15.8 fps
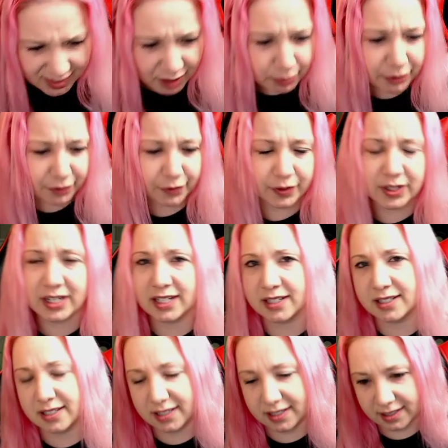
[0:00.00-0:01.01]
But for
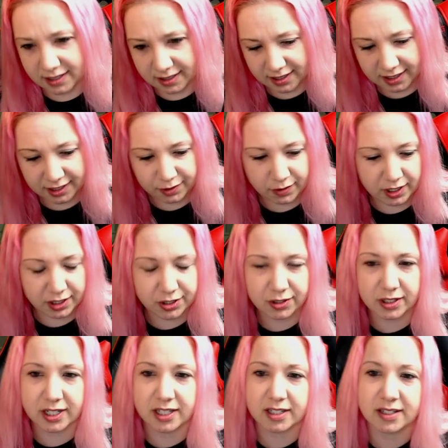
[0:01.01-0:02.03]
this, it's Ranger
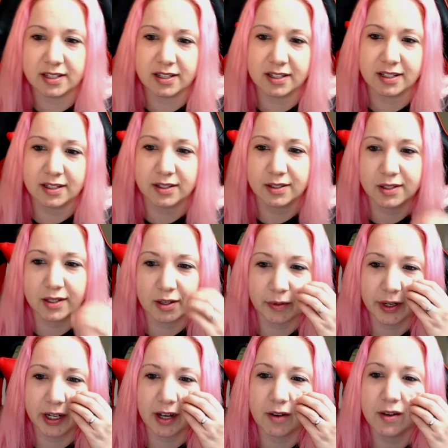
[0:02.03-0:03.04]
Liz. So there
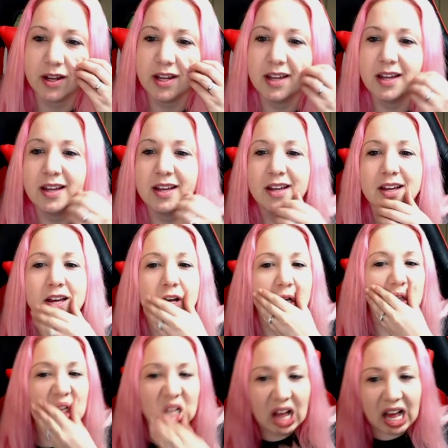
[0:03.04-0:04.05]
we go.
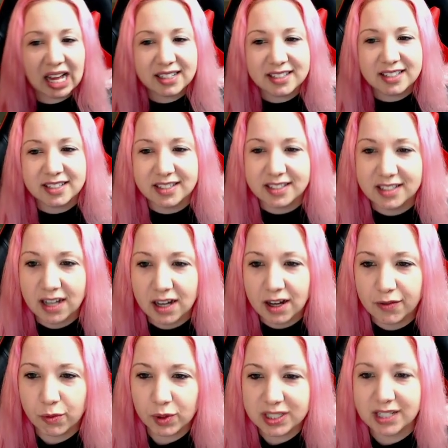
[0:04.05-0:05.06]
Lots of
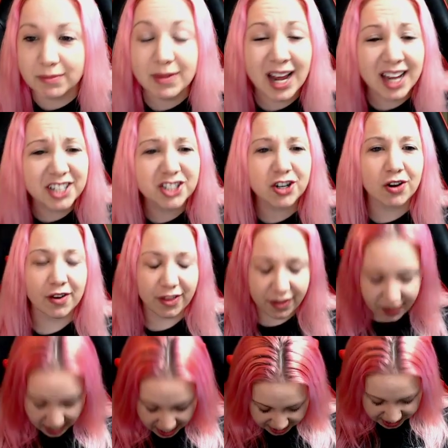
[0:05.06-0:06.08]
stuff. What's up? Nice shirt.
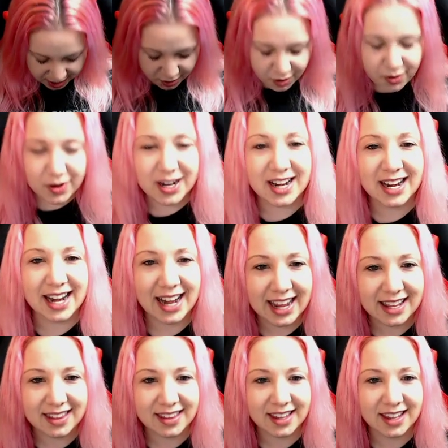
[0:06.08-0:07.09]
Thank you,
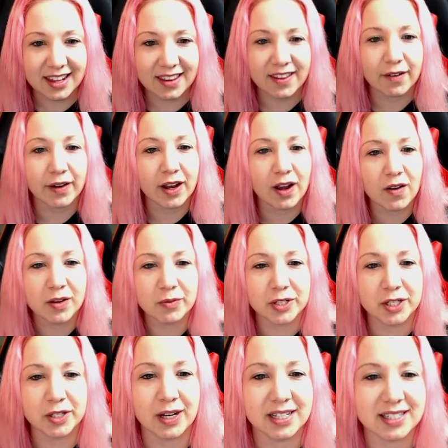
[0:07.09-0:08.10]
Nathan. There we go. And what
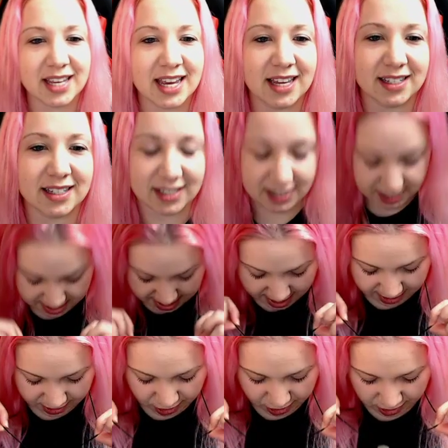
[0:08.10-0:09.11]
you guys can't see,
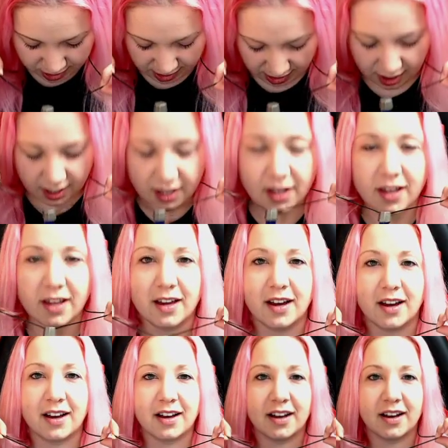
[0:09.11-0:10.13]
actually,
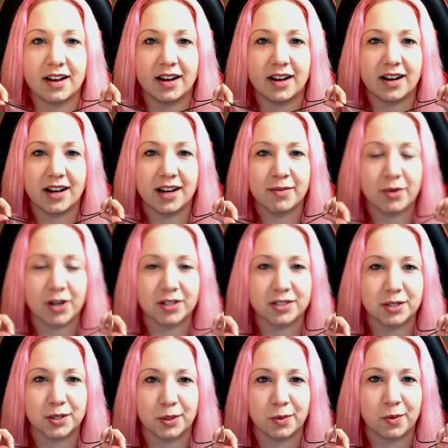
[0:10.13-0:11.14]
I'm
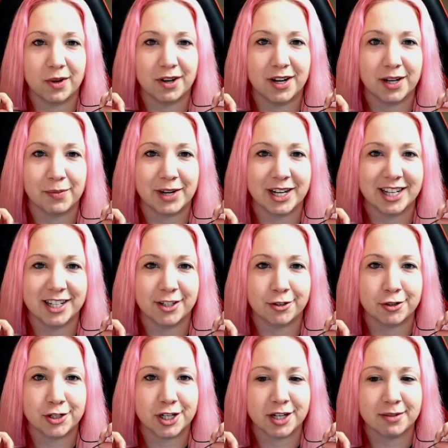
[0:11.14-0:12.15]
also wearing my
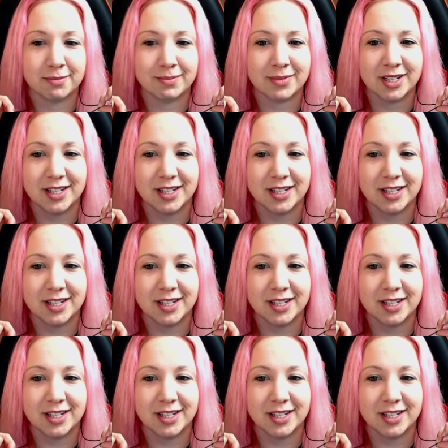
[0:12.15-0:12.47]
Energem